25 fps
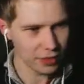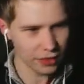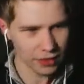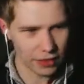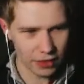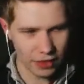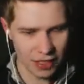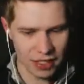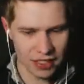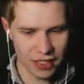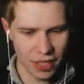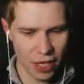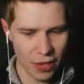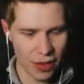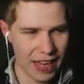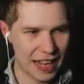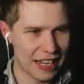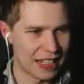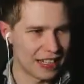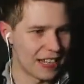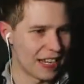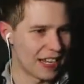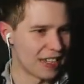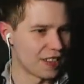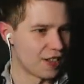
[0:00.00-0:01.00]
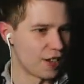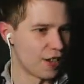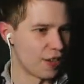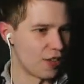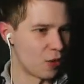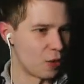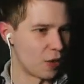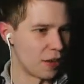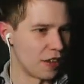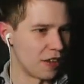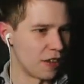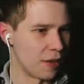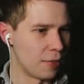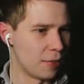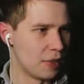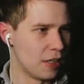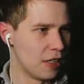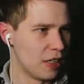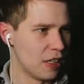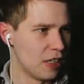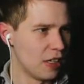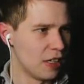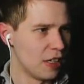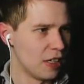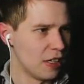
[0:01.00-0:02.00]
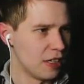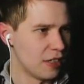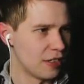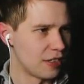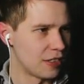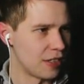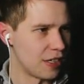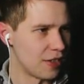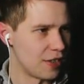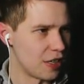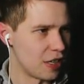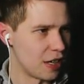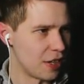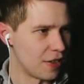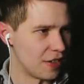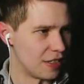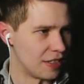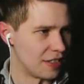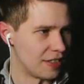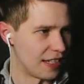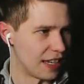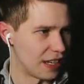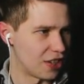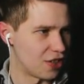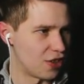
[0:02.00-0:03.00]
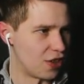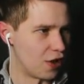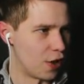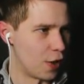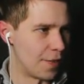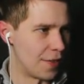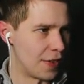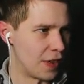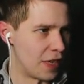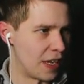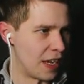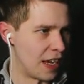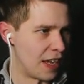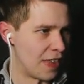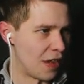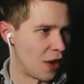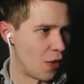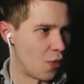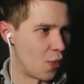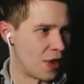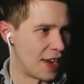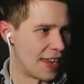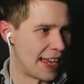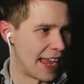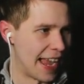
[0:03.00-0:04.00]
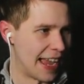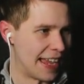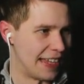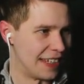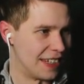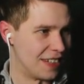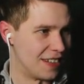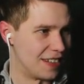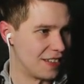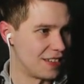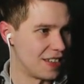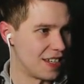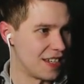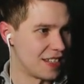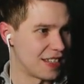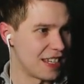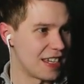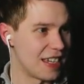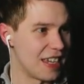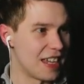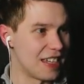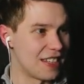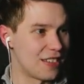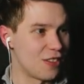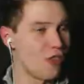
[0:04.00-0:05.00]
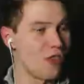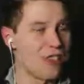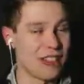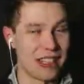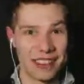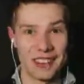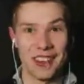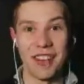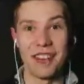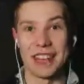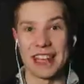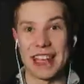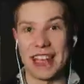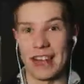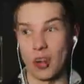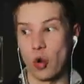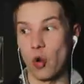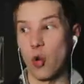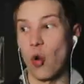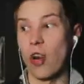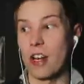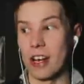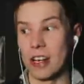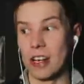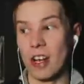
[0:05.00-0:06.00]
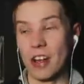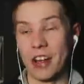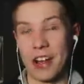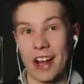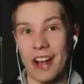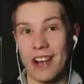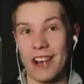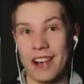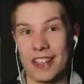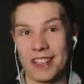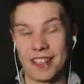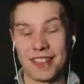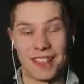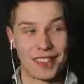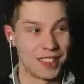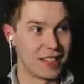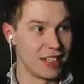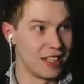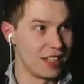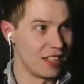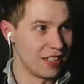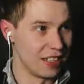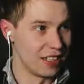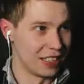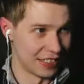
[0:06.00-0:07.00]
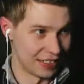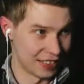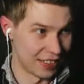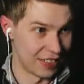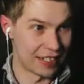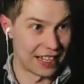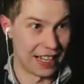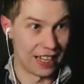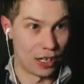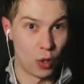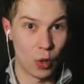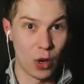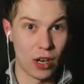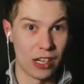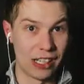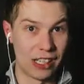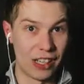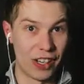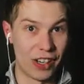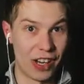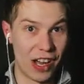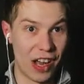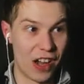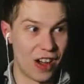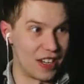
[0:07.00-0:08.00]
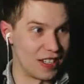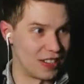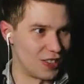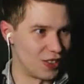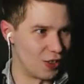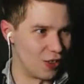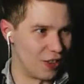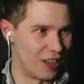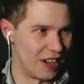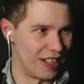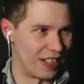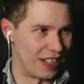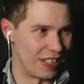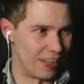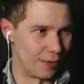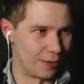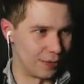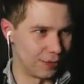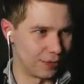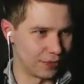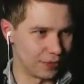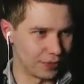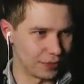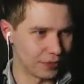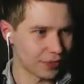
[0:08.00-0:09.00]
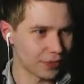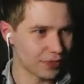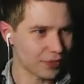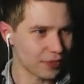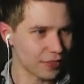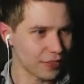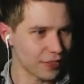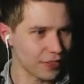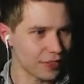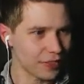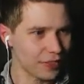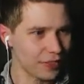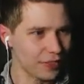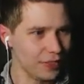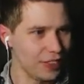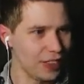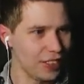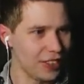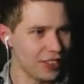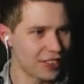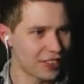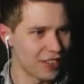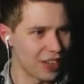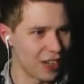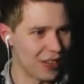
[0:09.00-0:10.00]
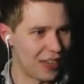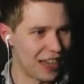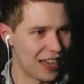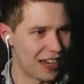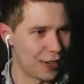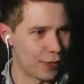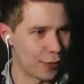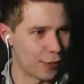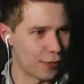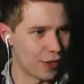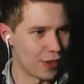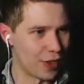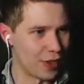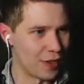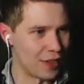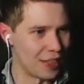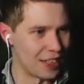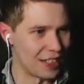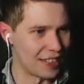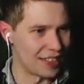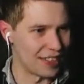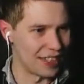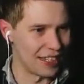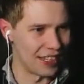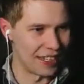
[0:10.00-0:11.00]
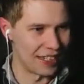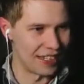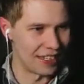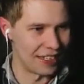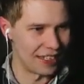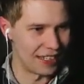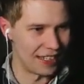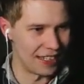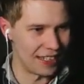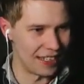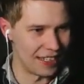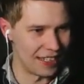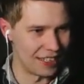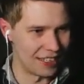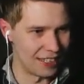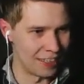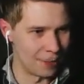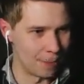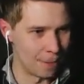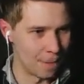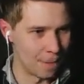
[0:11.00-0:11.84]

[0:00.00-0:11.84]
Let's go ahead and add another one of them to the other section over there that we added. You see, it's already starting to get quite a lot of height. It's starting to get quite a lot of height already. So let's go ahead and throw this in here.